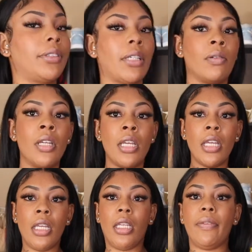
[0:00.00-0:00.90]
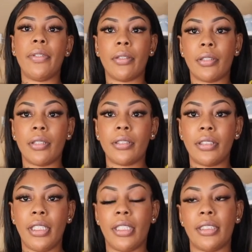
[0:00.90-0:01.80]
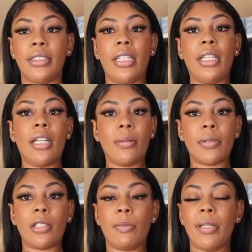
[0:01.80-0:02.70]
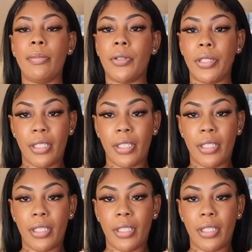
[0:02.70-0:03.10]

So if your girls need to sit up a little bit more,